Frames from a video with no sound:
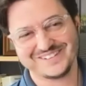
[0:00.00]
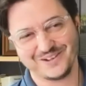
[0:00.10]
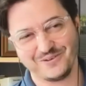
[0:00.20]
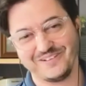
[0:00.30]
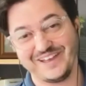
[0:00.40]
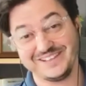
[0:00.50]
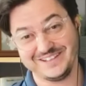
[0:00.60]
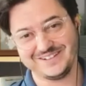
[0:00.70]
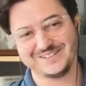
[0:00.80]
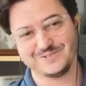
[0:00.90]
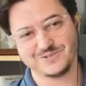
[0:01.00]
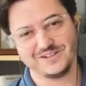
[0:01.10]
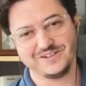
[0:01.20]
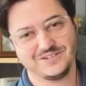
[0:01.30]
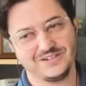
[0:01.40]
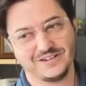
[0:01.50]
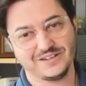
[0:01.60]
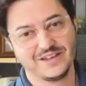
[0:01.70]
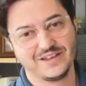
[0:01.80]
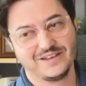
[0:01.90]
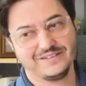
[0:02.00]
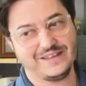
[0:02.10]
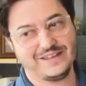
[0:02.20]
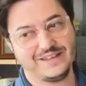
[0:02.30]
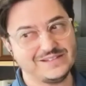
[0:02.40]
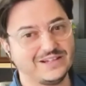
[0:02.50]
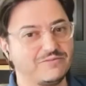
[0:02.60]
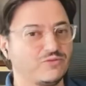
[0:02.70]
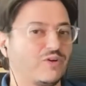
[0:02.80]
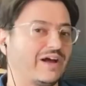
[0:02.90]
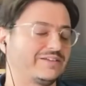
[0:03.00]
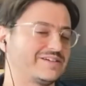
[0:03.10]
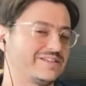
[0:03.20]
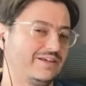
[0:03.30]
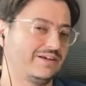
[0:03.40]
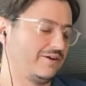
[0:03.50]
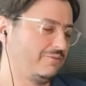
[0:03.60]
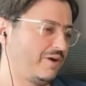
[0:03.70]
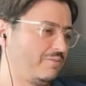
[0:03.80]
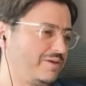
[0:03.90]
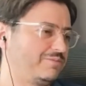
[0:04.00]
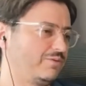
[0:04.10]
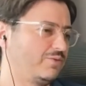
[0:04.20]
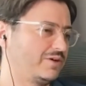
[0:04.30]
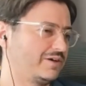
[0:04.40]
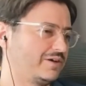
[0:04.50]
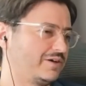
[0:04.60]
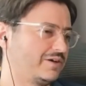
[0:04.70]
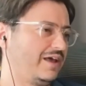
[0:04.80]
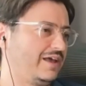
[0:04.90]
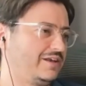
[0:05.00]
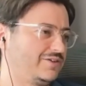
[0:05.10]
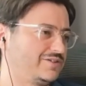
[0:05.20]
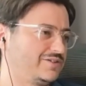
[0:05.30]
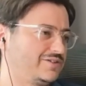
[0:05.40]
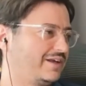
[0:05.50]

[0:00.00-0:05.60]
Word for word: so ethical social engineering that basically understand how, how people work and use it in an